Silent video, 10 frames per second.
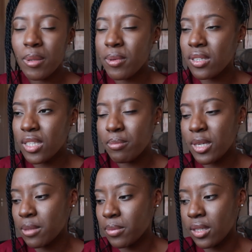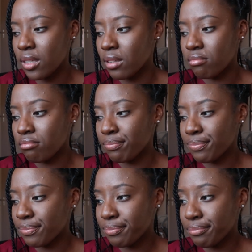The PPTs must be
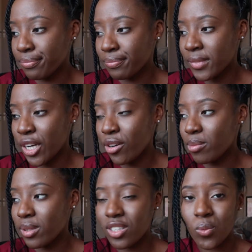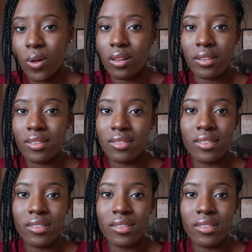terrible as well